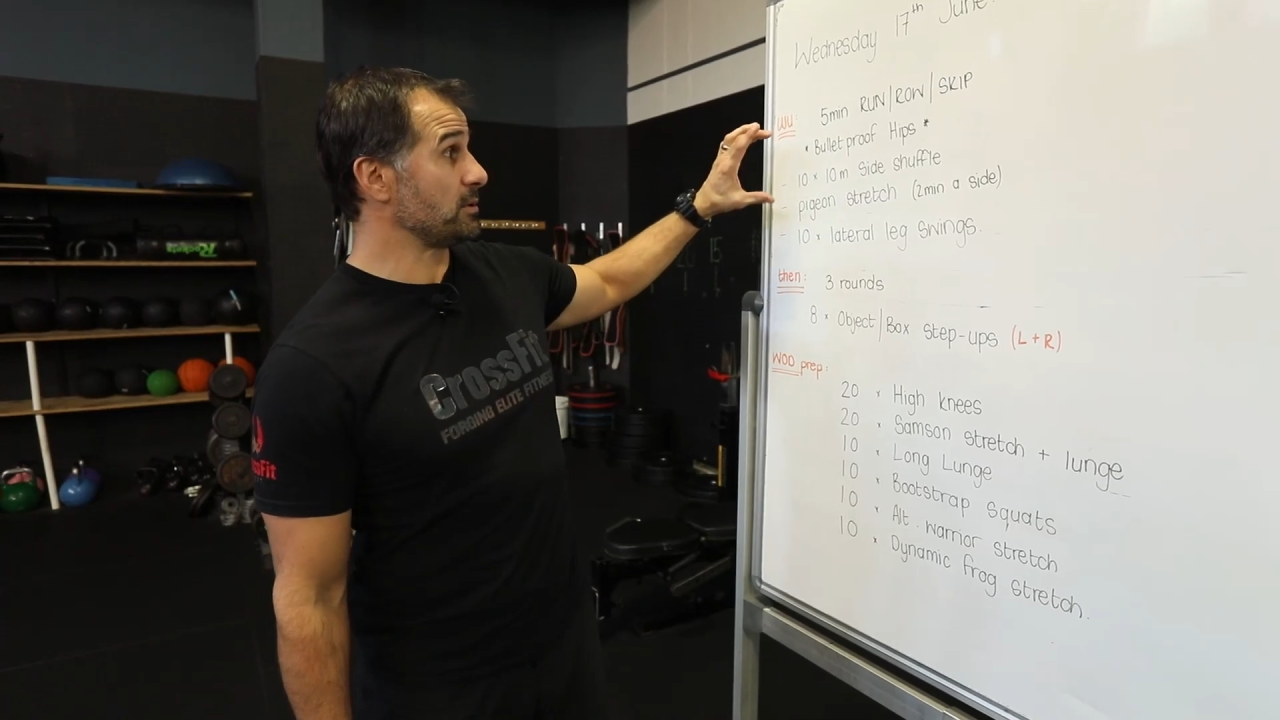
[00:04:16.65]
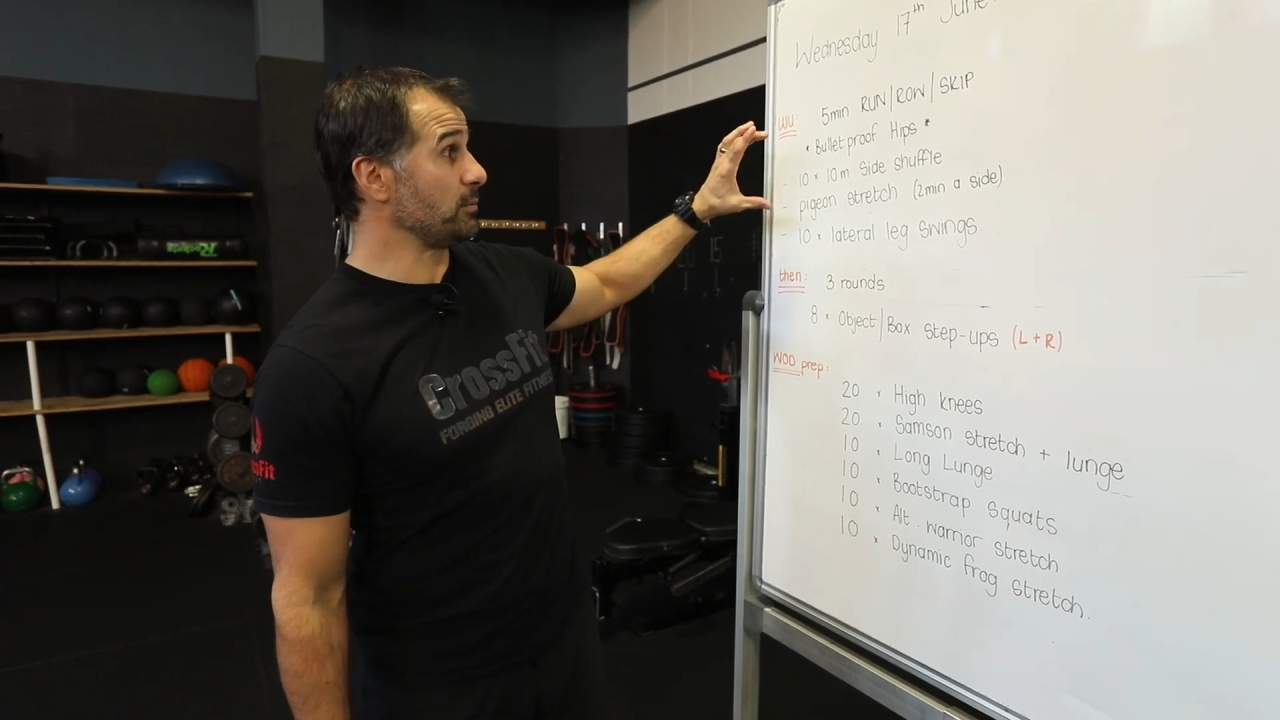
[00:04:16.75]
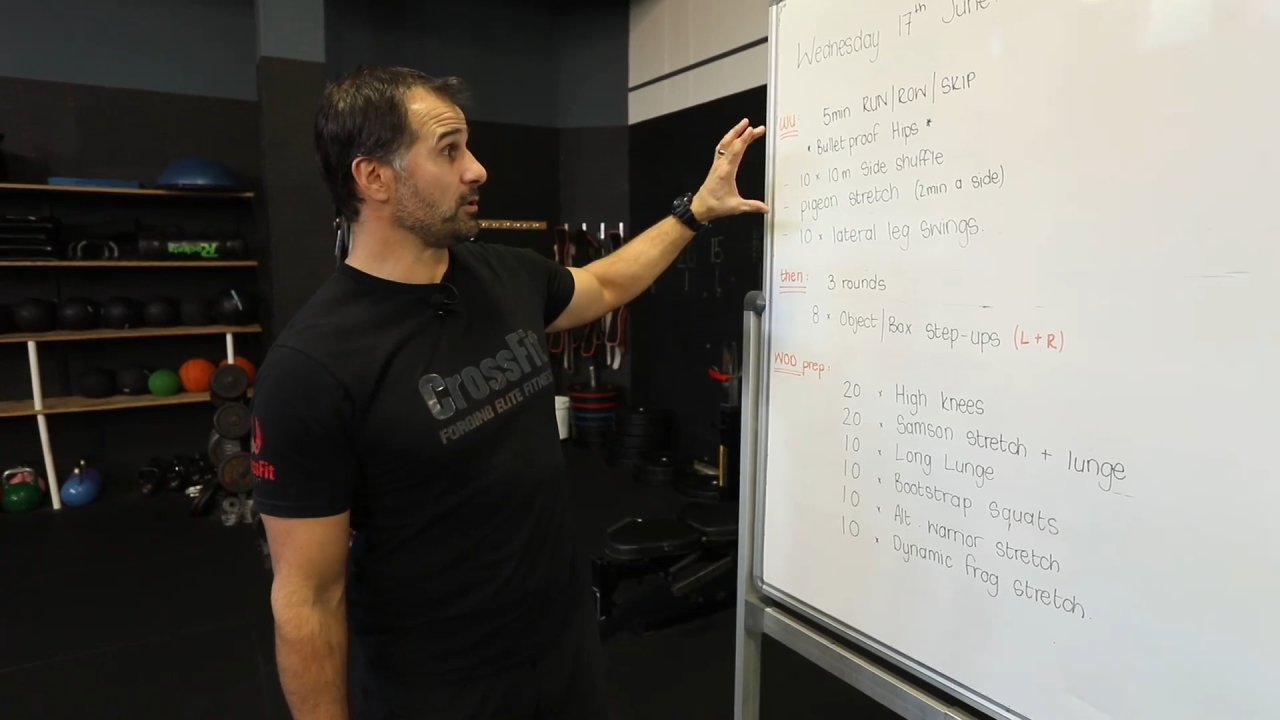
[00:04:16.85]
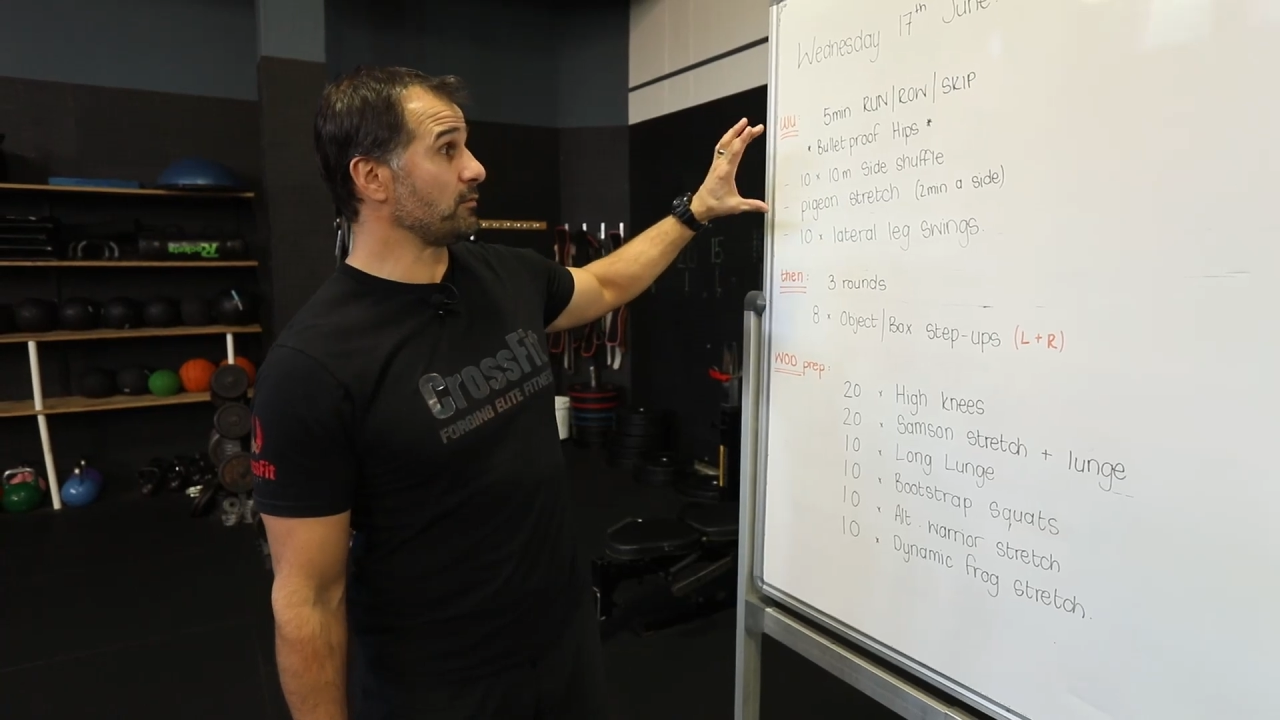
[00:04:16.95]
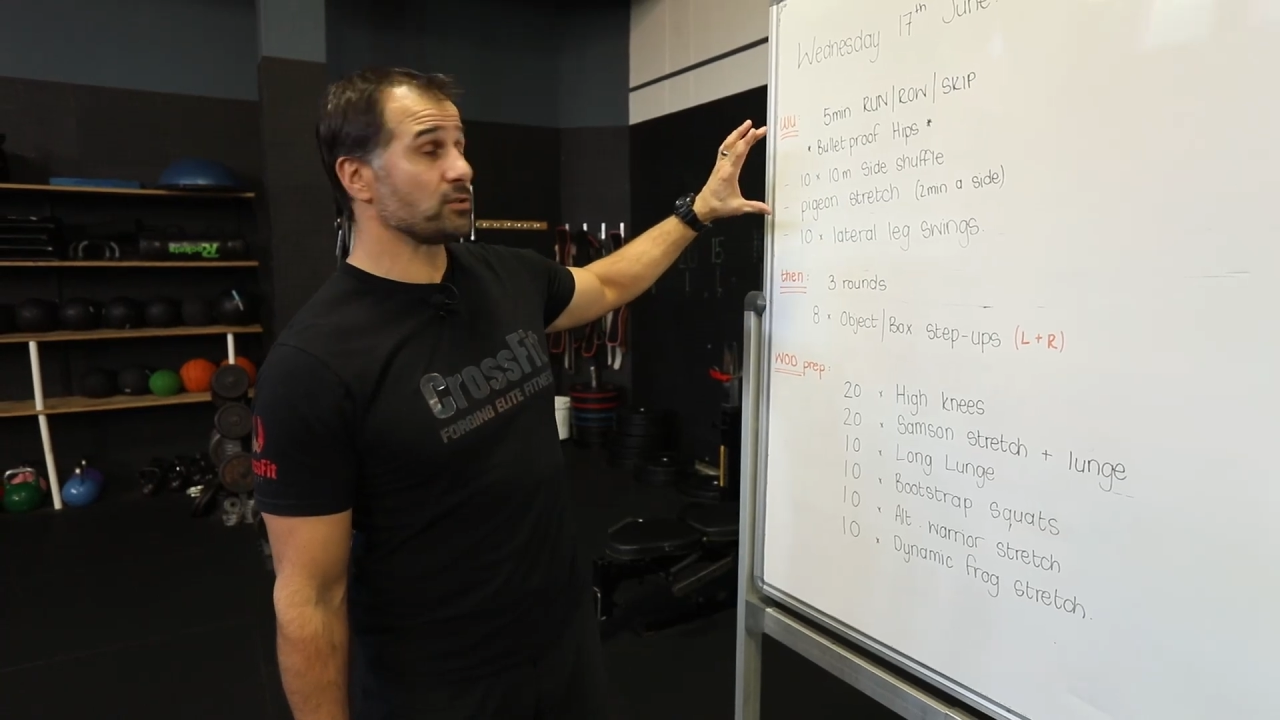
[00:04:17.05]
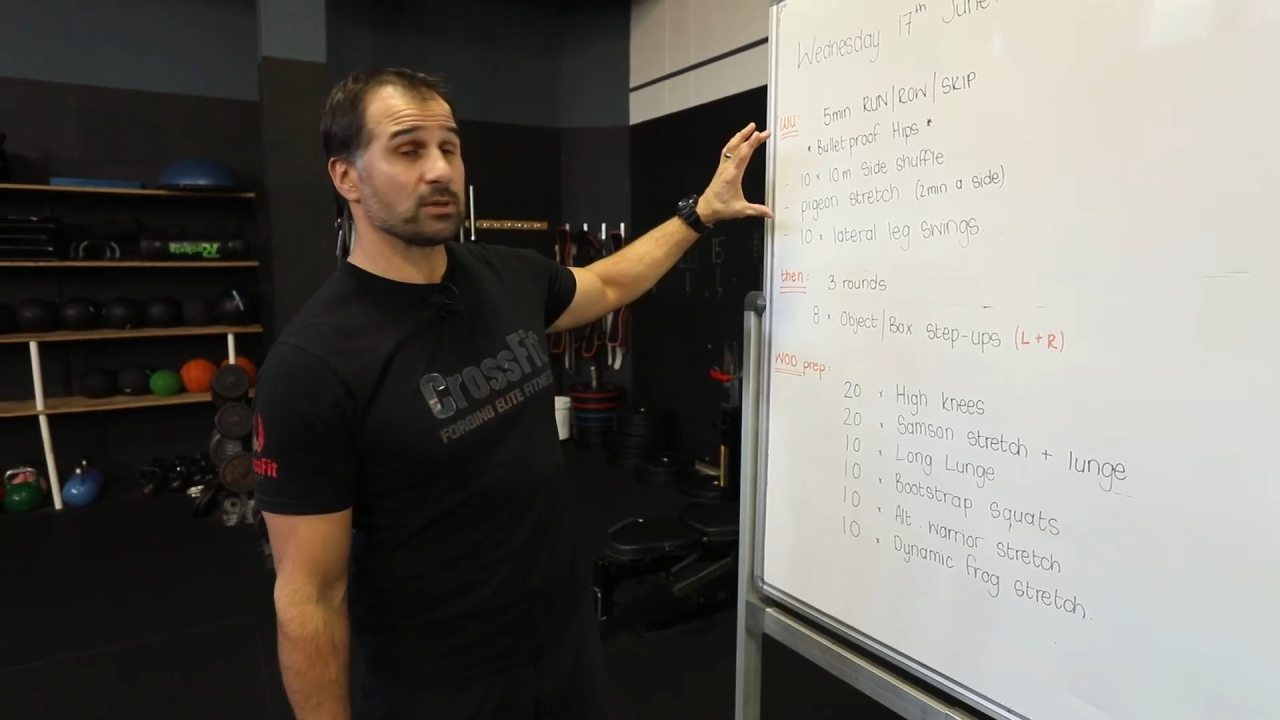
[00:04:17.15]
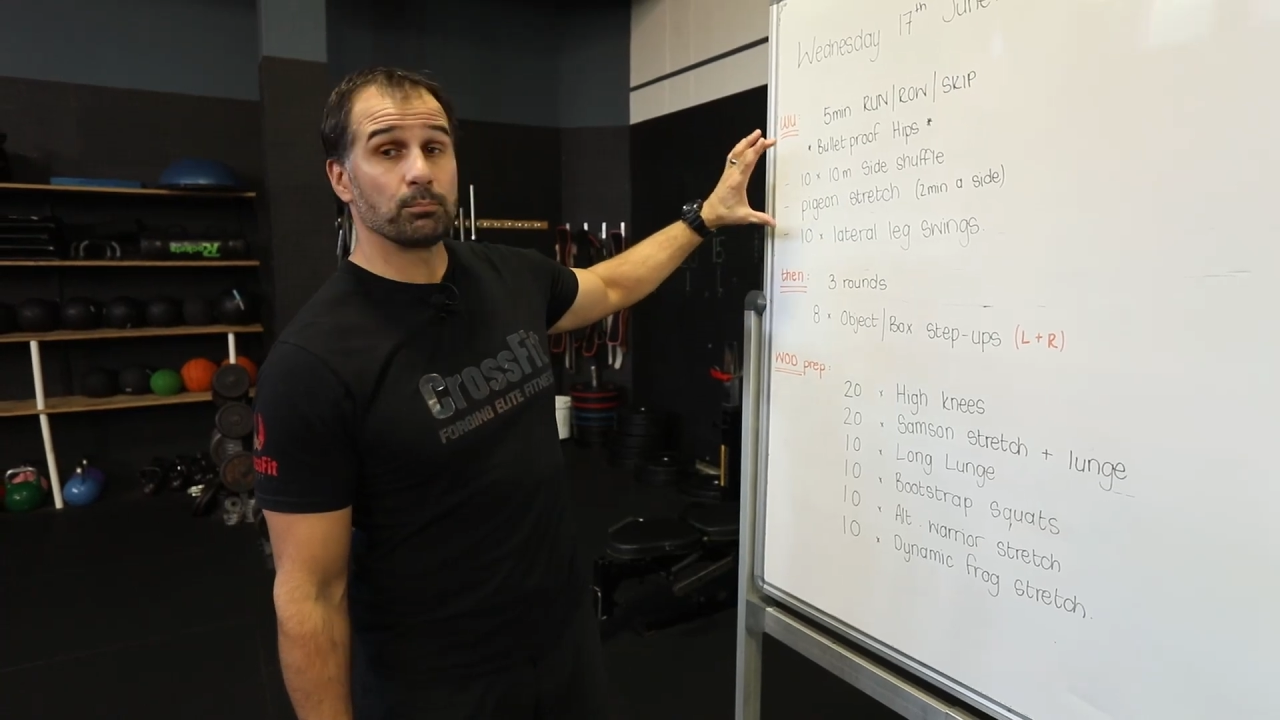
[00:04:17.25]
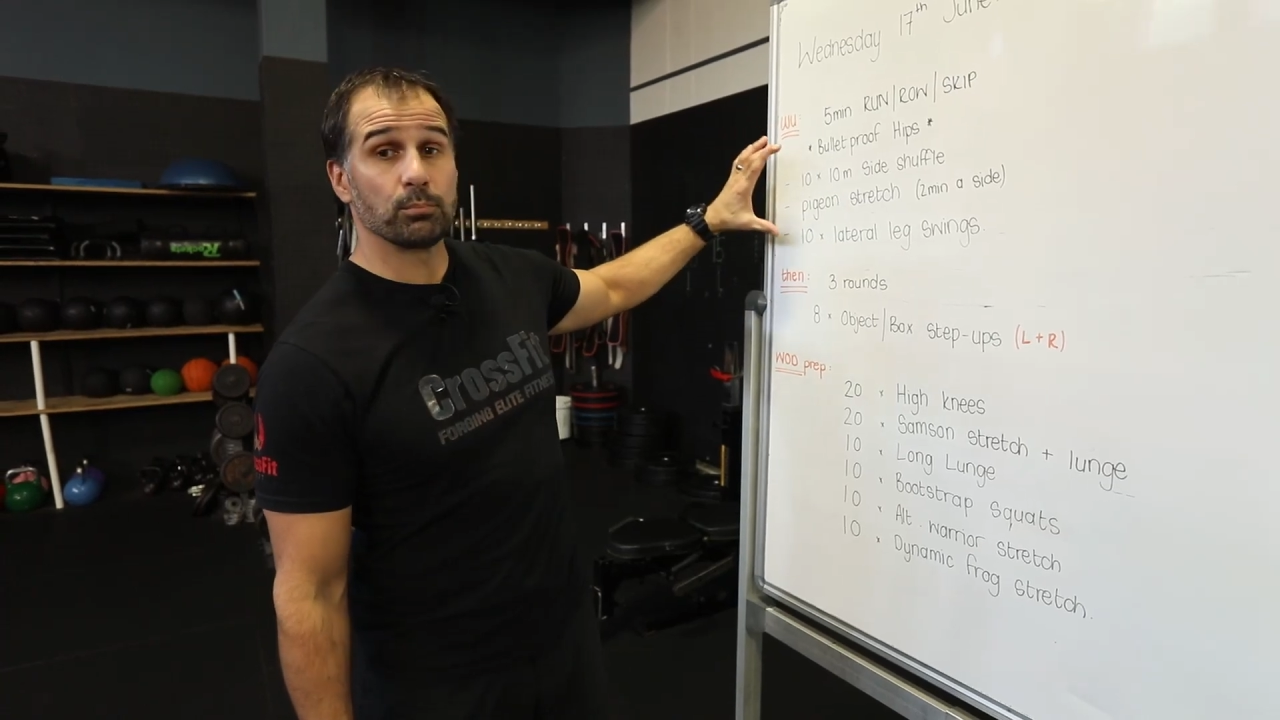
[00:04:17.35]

Then we go for some